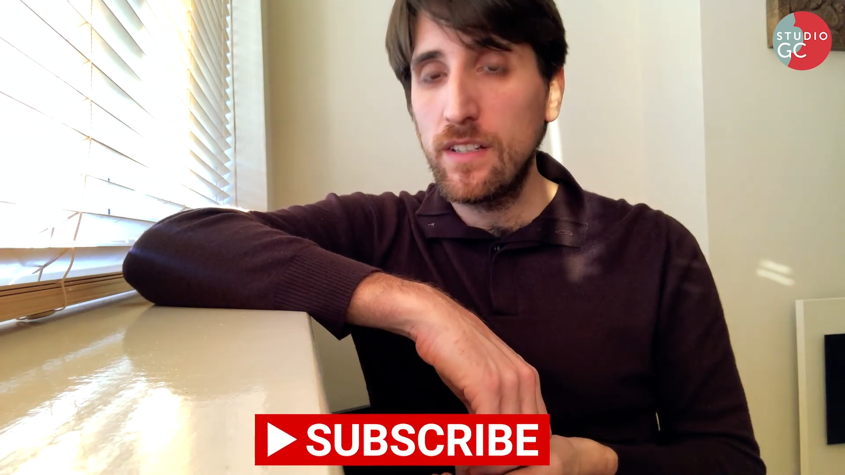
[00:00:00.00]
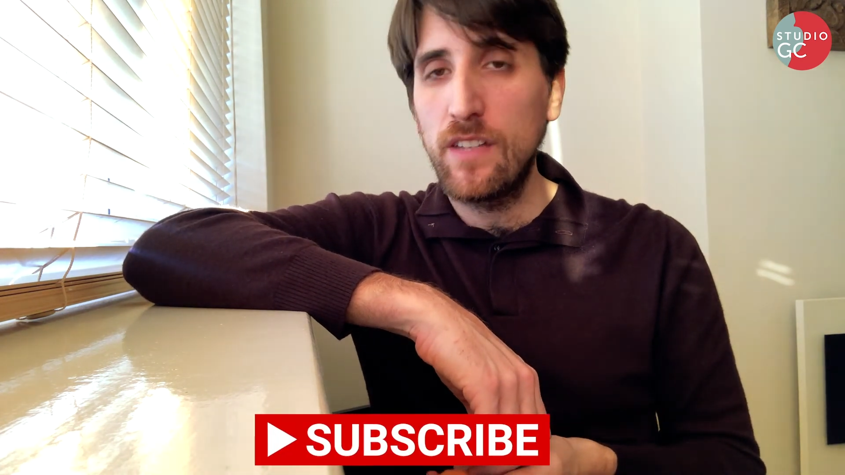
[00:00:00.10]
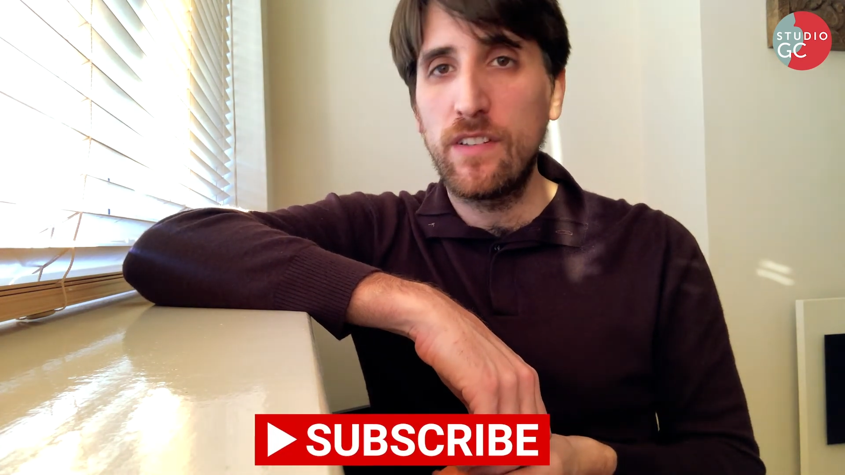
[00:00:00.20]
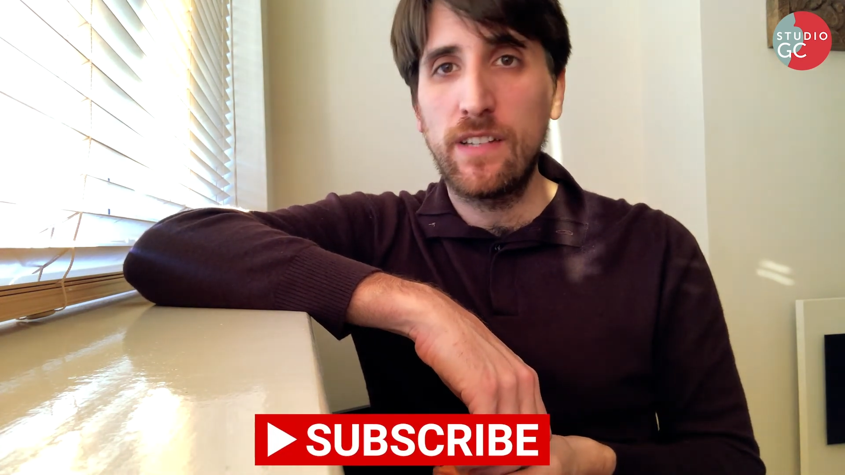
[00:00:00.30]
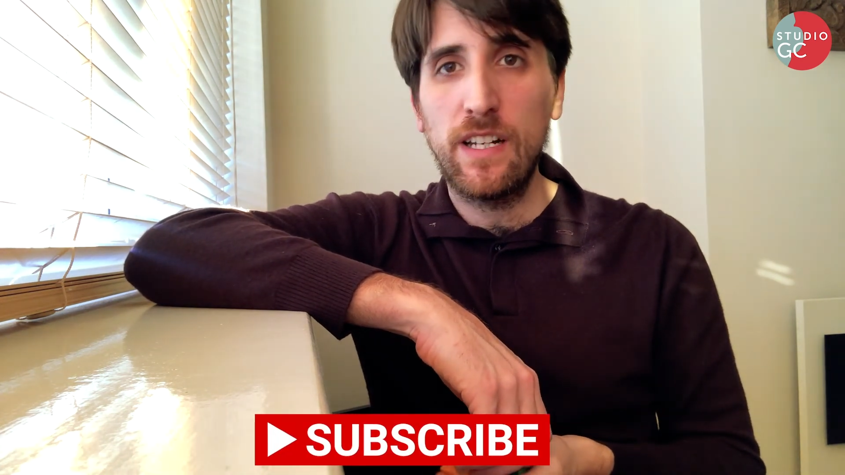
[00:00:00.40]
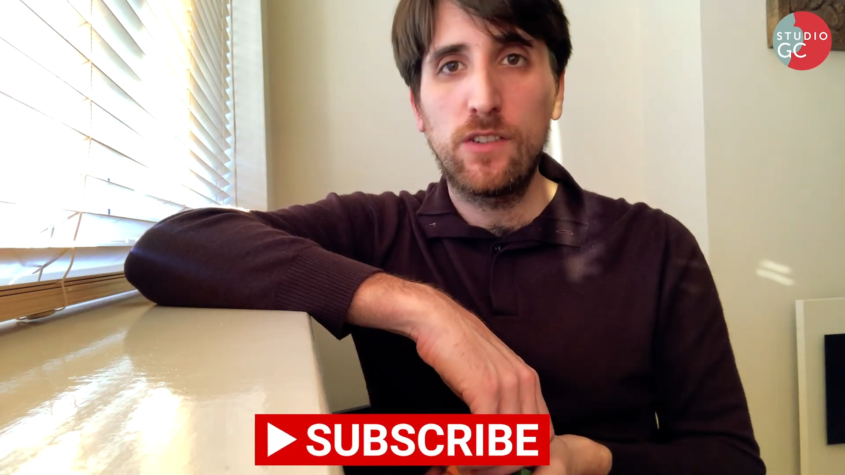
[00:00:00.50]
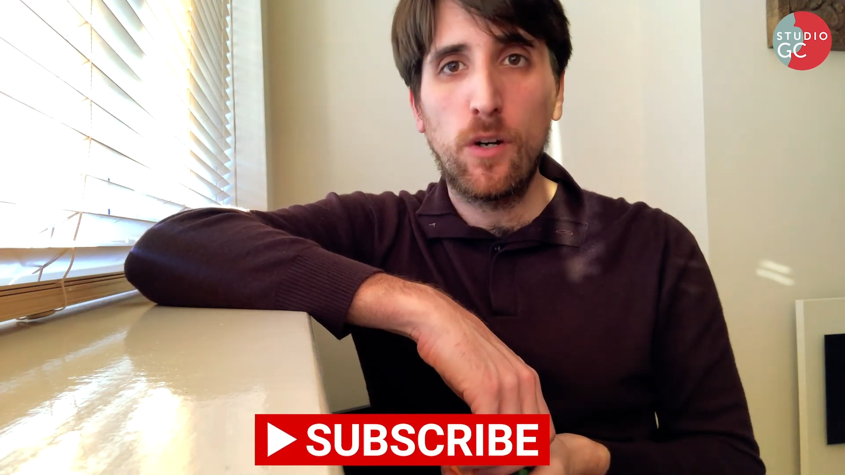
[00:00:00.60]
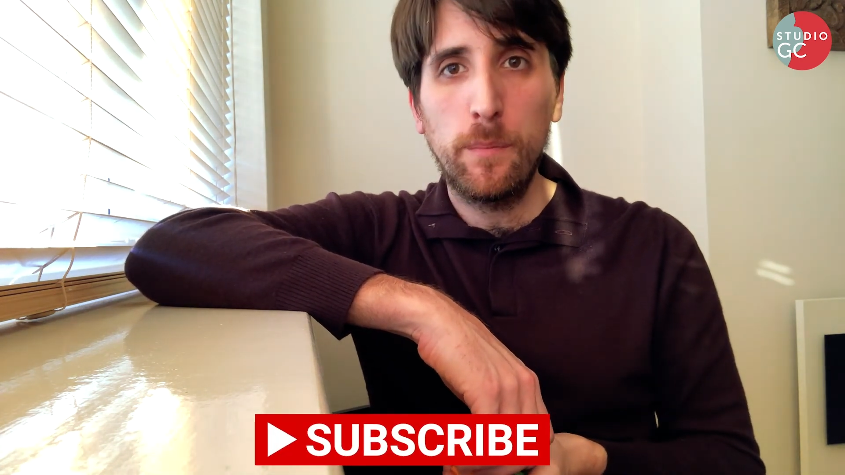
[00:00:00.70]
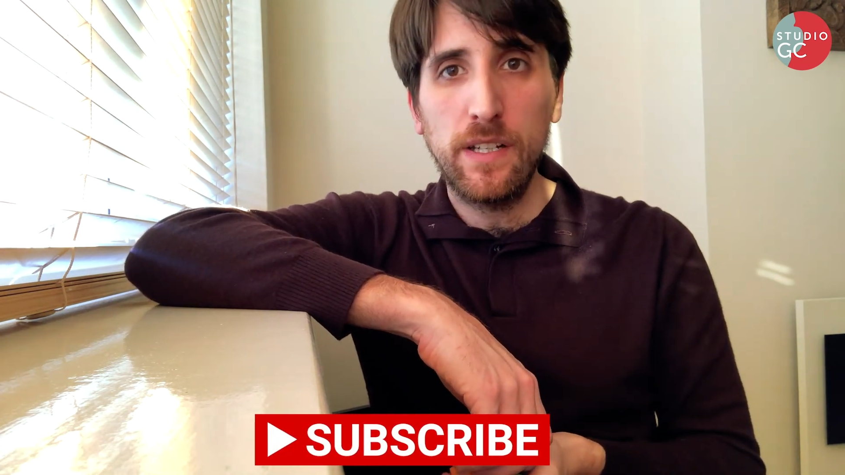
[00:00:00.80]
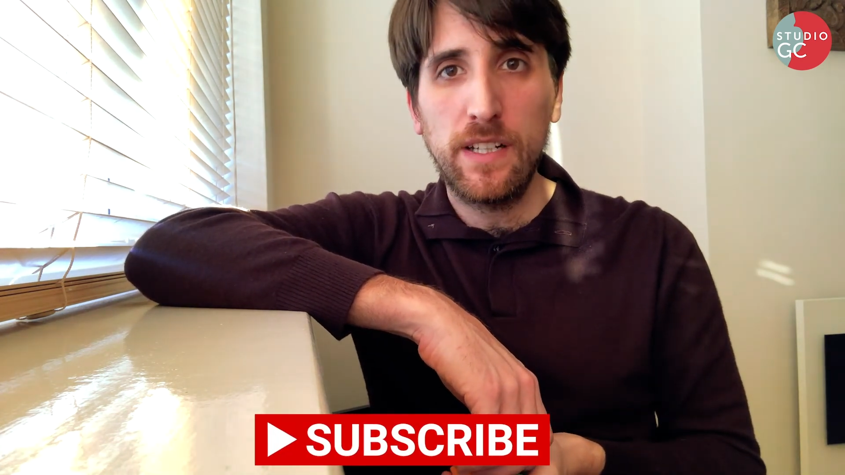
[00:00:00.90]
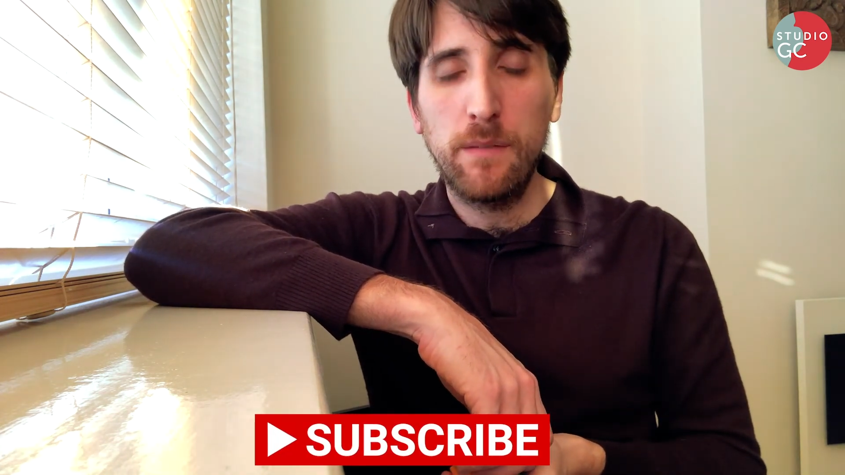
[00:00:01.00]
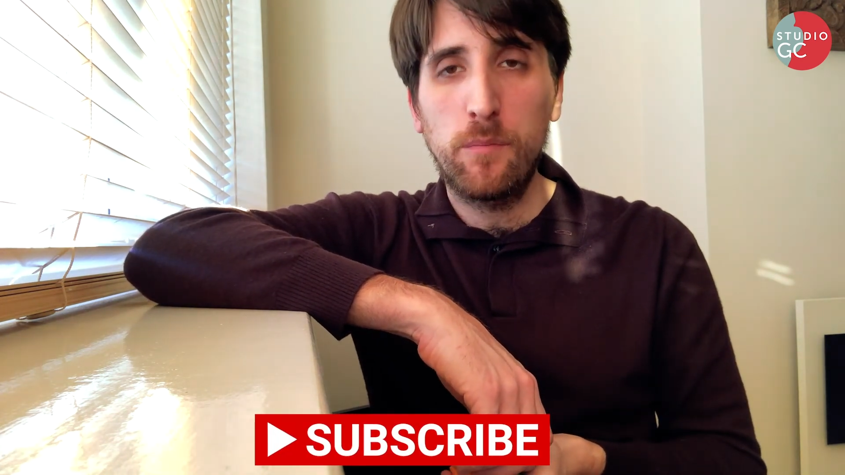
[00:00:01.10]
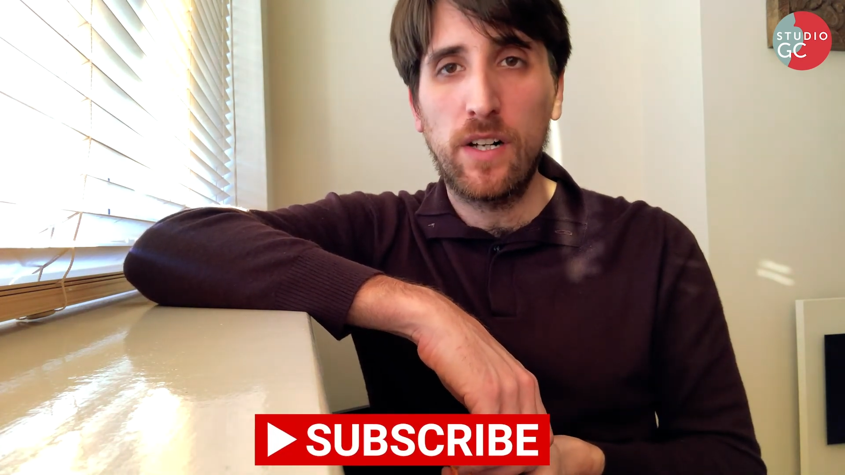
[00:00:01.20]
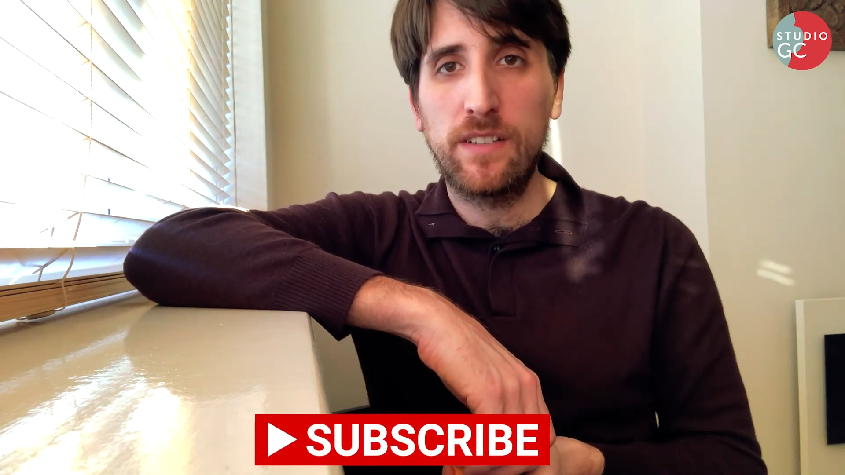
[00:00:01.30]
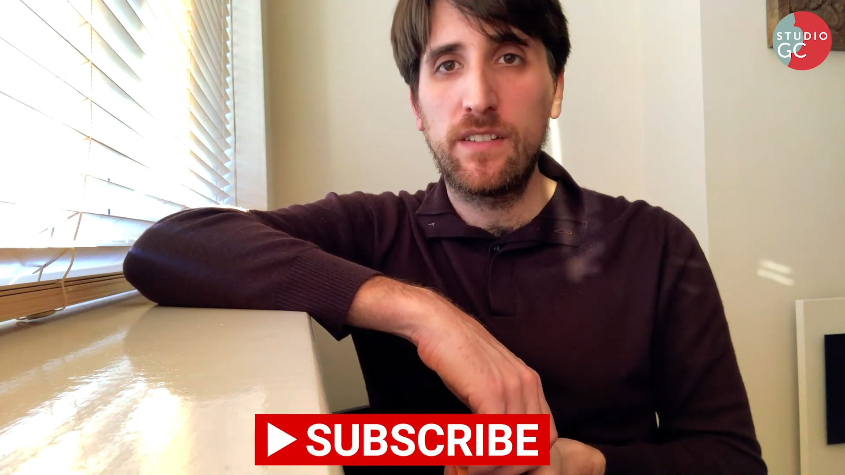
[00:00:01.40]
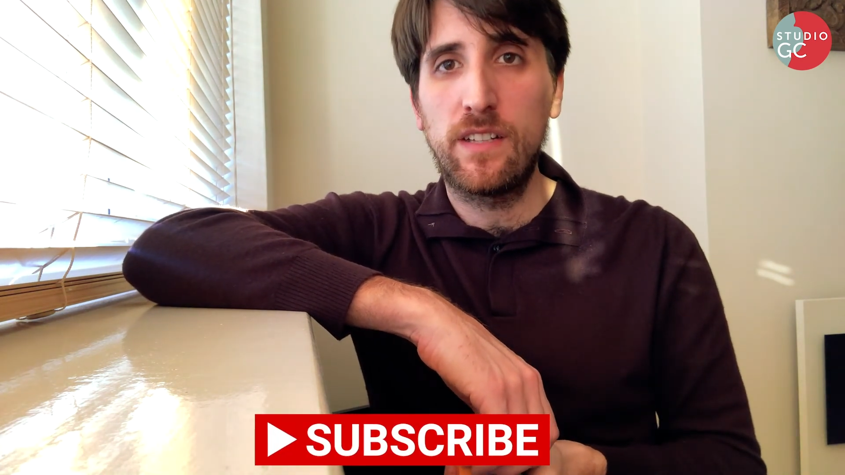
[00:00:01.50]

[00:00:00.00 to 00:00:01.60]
If there's any topic in practice